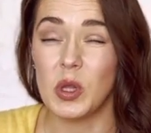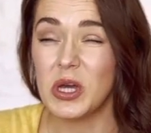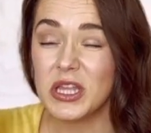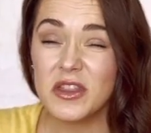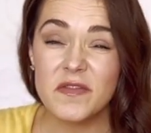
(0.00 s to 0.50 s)

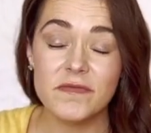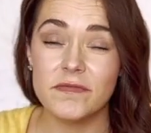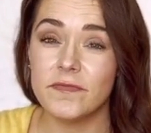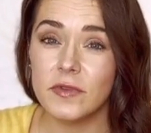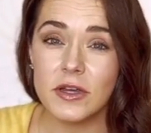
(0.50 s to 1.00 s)
Look at
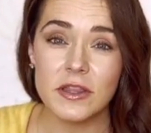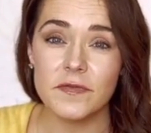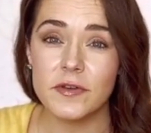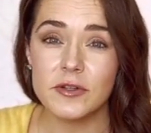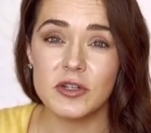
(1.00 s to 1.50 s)
the
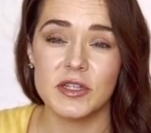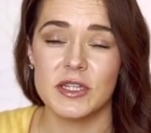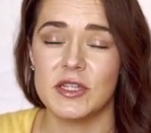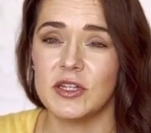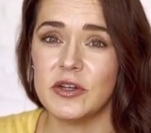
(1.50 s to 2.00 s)
filter
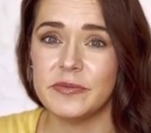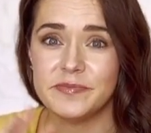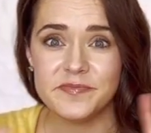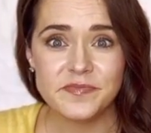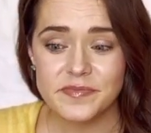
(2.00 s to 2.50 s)

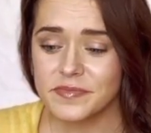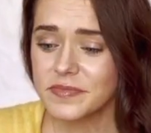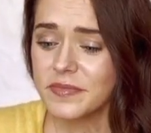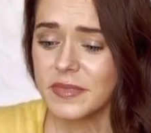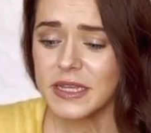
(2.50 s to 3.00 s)
system,
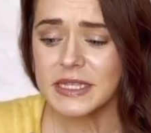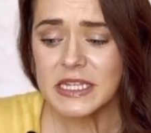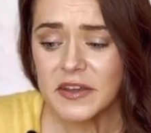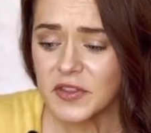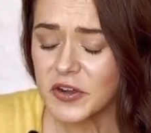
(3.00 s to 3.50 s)
see if